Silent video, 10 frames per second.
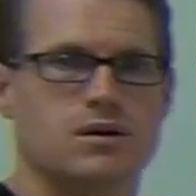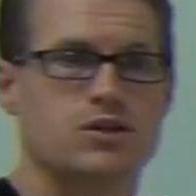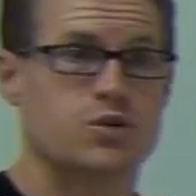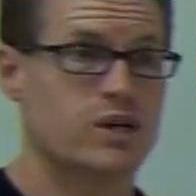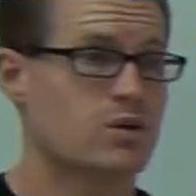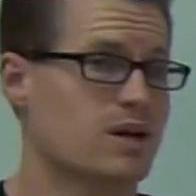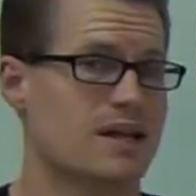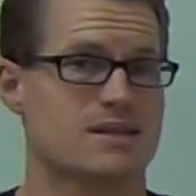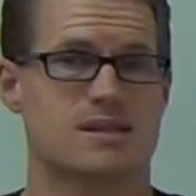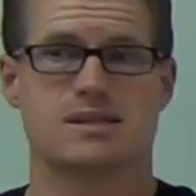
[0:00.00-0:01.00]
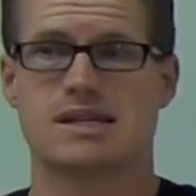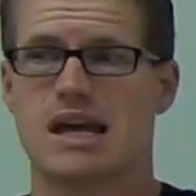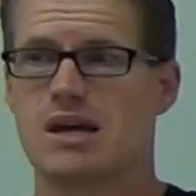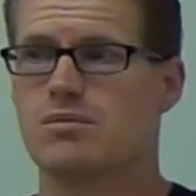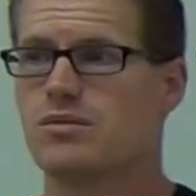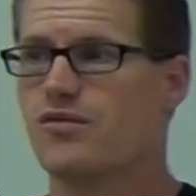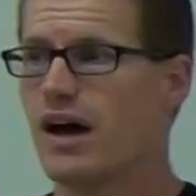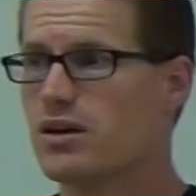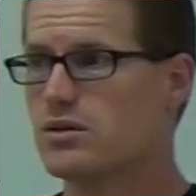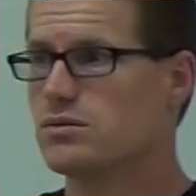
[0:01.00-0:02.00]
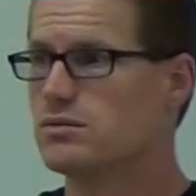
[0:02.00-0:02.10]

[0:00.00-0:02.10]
Do we agree that's the same value?